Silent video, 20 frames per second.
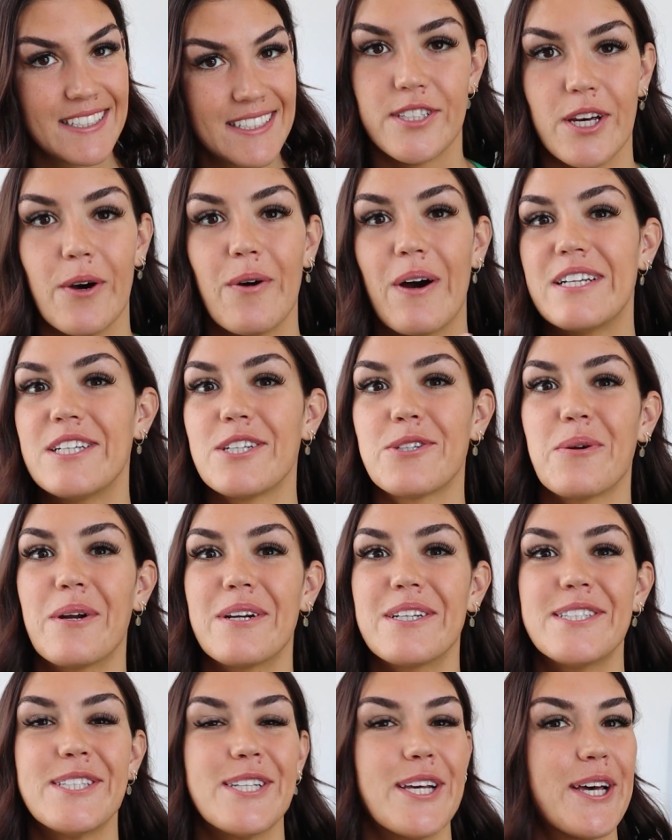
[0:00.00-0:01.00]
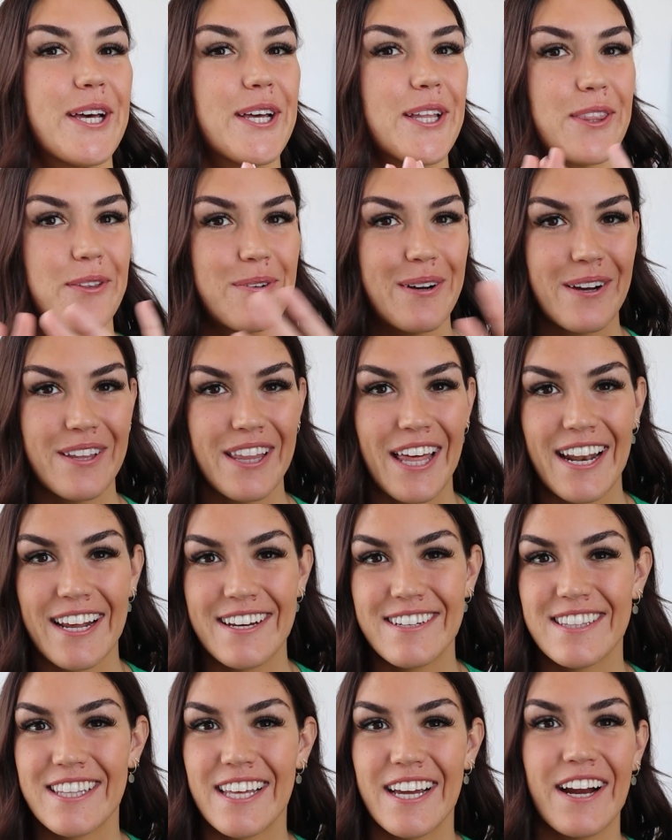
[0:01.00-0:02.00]
So I just wanted to throw that
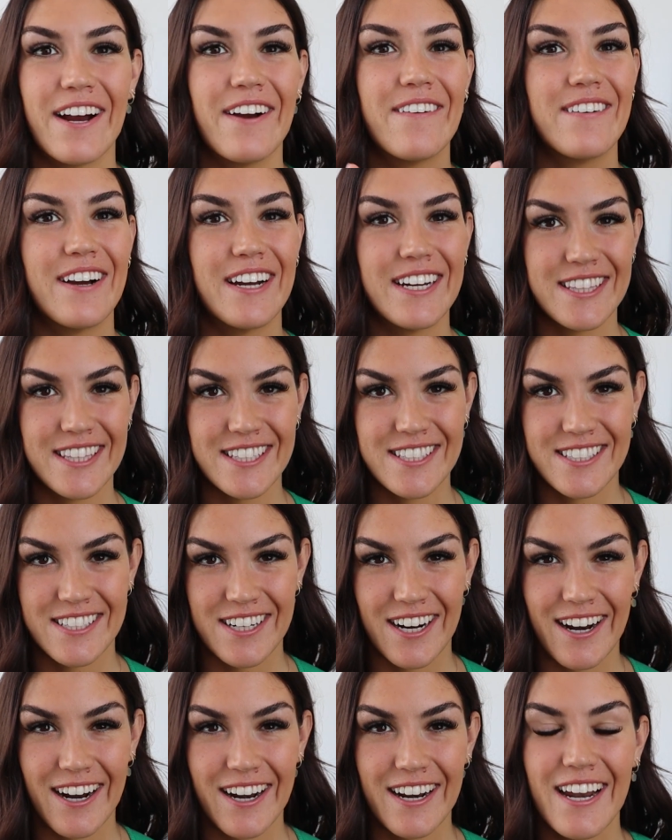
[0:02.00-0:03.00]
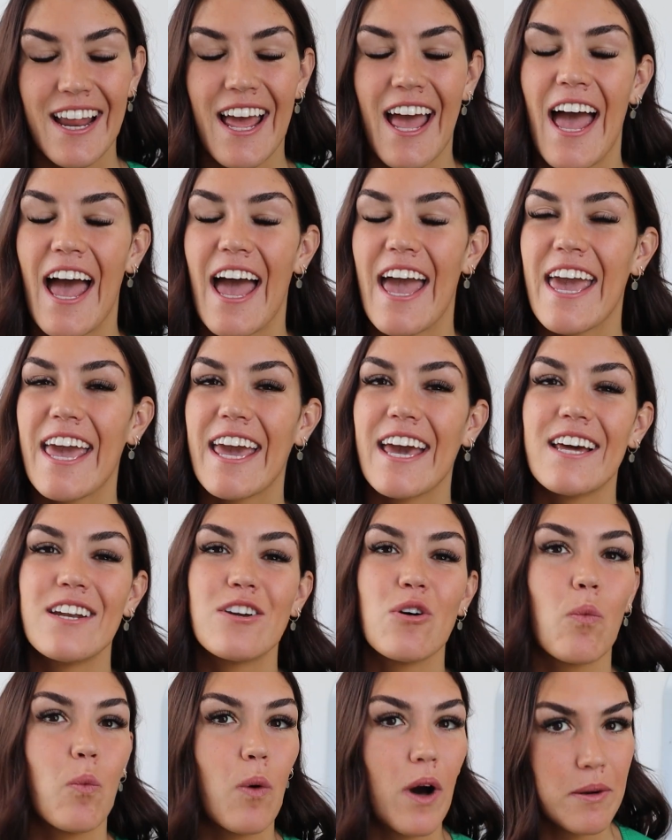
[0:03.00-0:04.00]
out there right at the start.
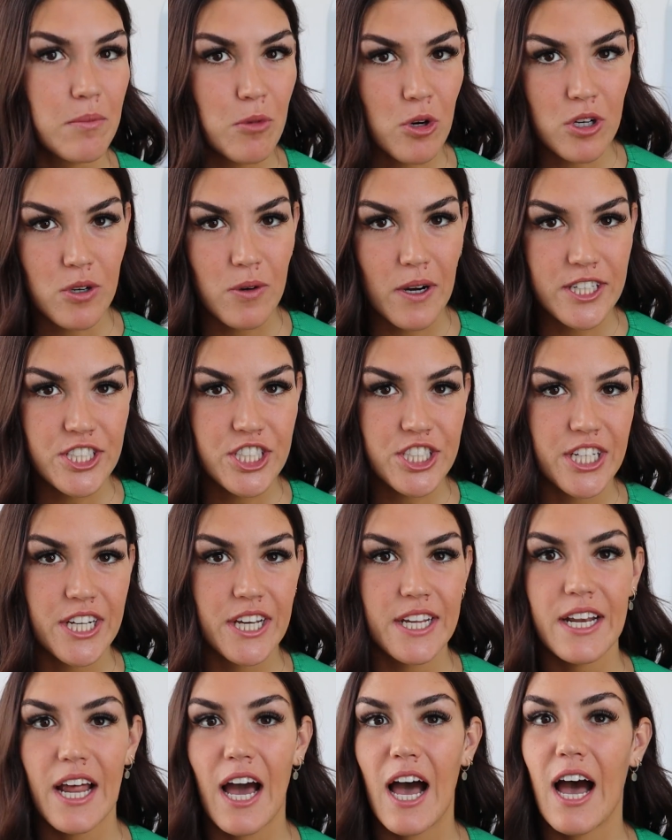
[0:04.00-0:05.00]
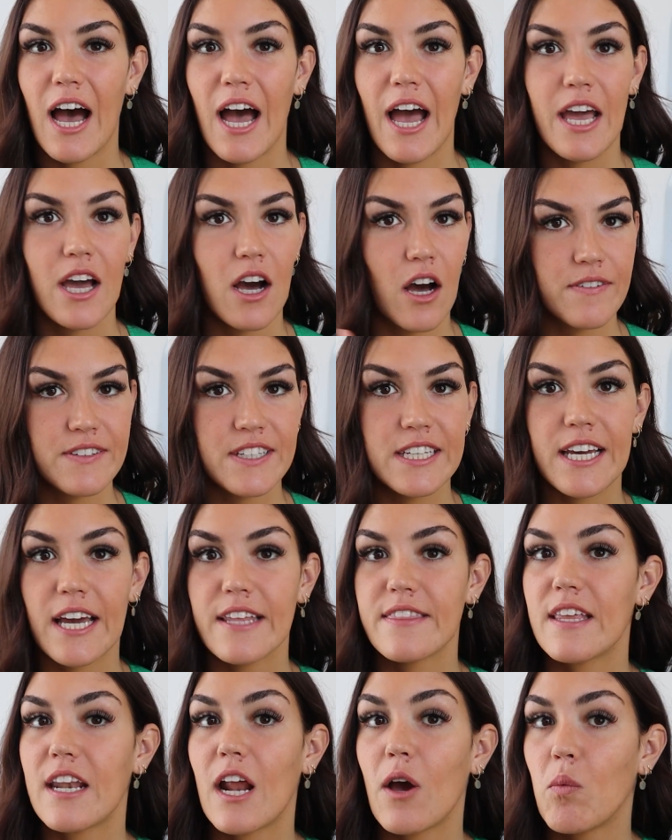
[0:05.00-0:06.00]
And one more question I often
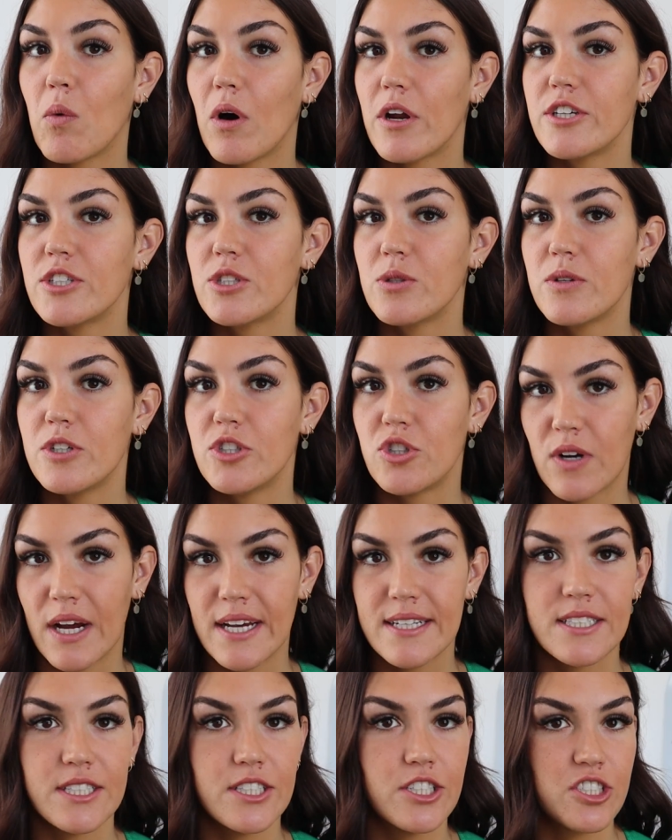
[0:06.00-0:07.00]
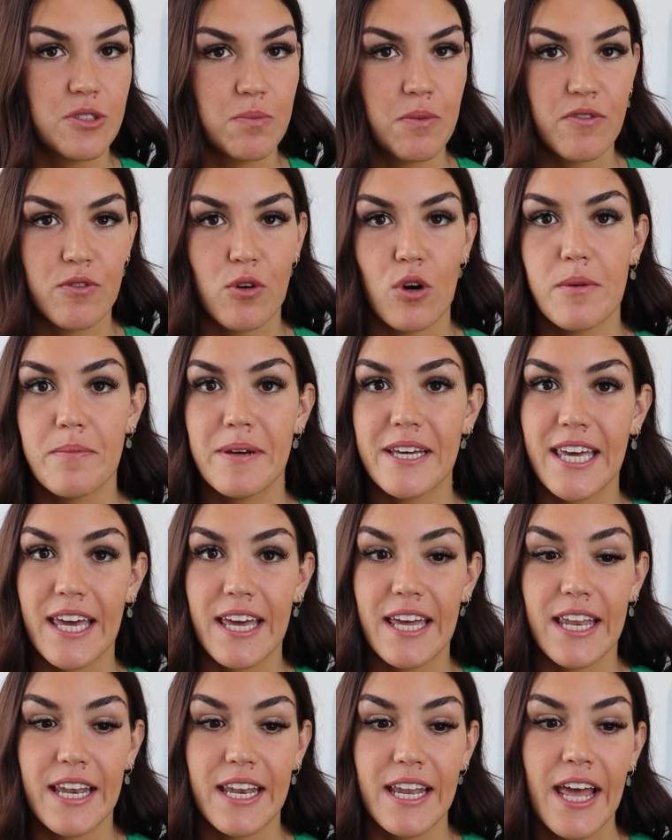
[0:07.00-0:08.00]
get that I wanted to address just before we
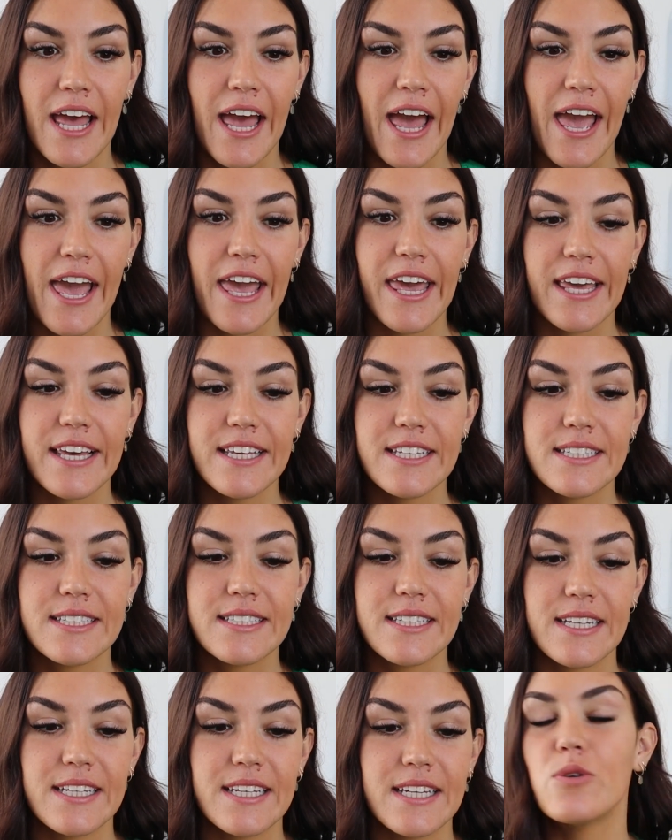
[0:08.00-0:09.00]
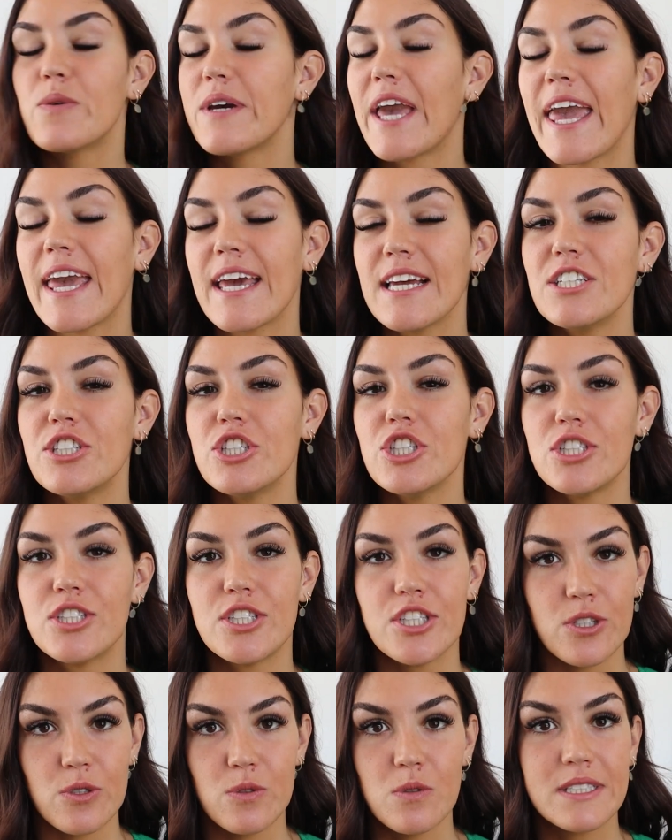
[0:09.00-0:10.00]
begin is you can't
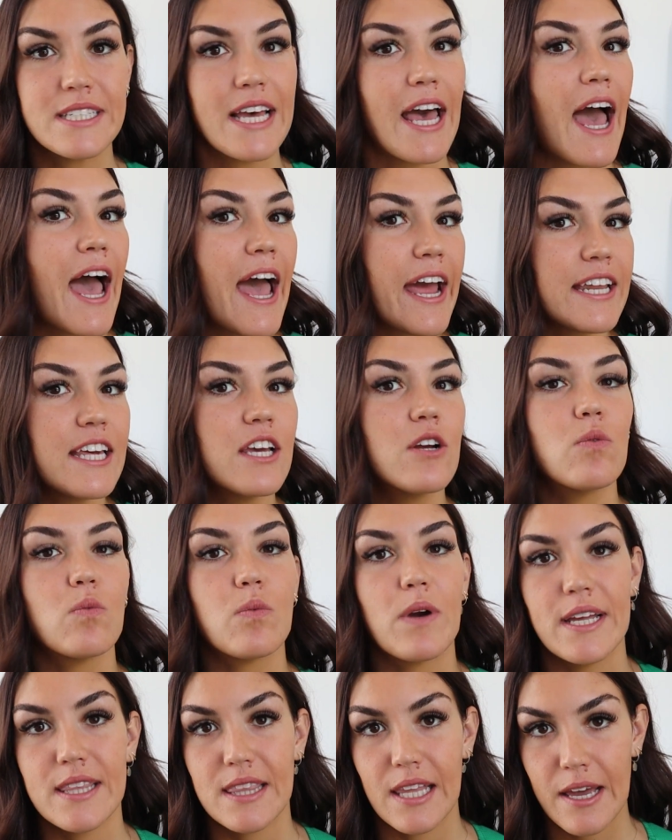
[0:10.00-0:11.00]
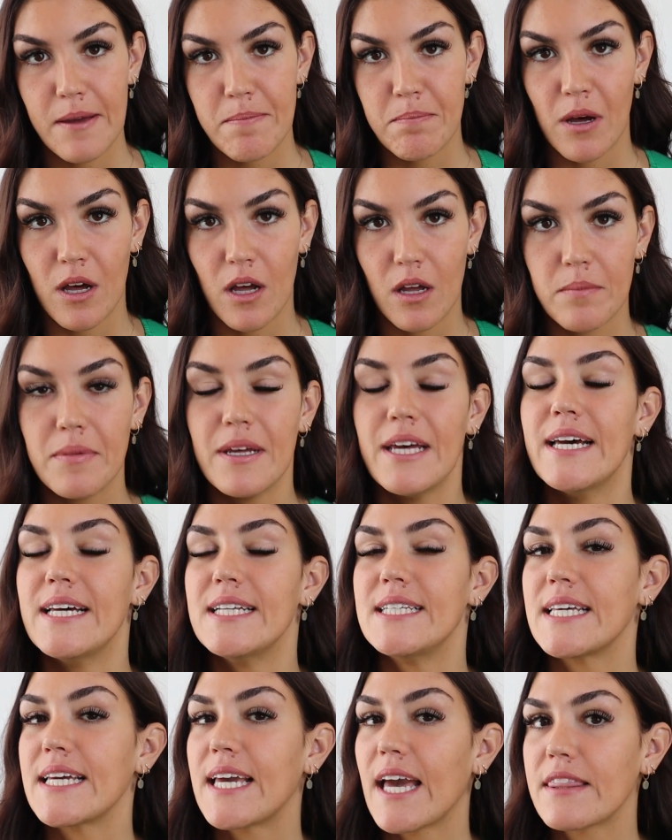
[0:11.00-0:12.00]
just use any red light bulb
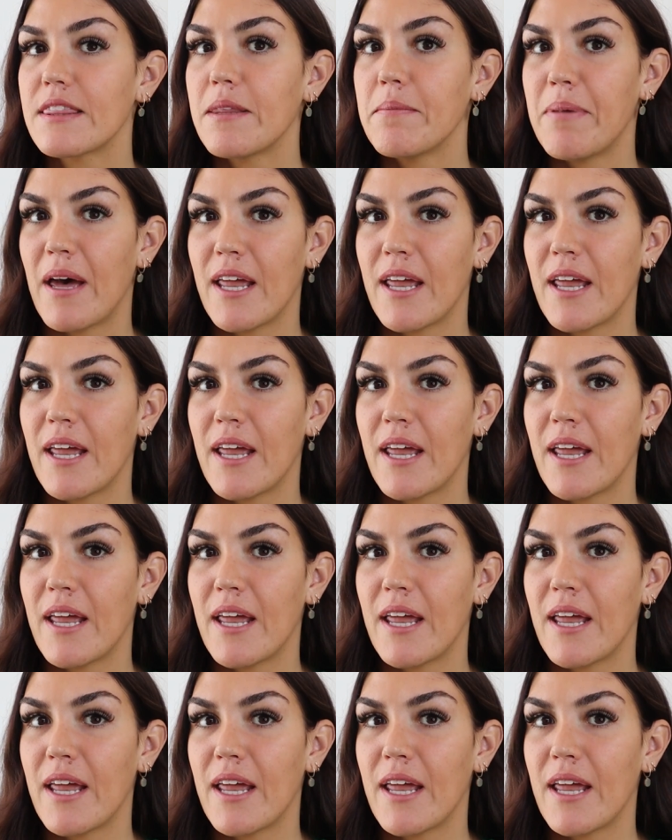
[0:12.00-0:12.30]
to get the